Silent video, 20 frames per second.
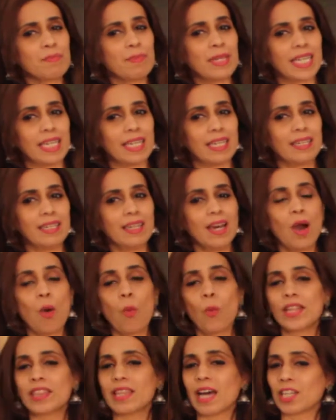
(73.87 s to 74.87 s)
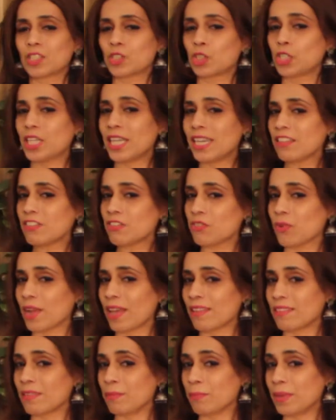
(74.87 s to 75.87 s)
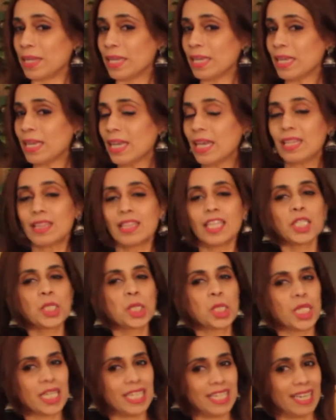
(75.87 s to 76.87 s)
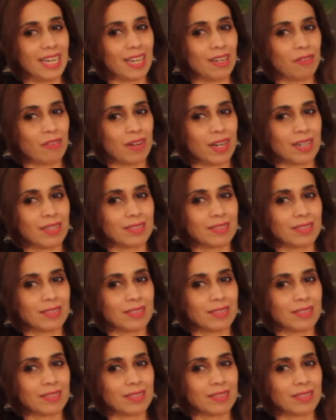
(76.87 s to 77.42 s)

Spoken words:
begin with our today's recipe, the chili halwa.